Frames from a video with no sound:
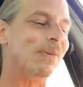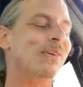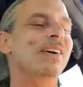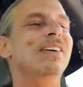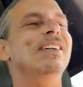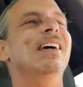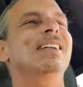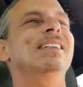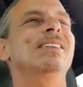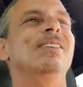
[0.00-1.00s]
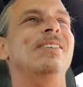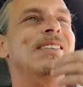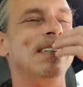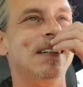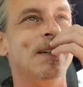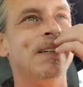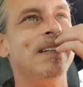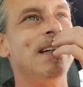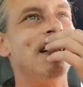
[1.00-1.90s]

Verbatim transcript: people are nuts, dude. So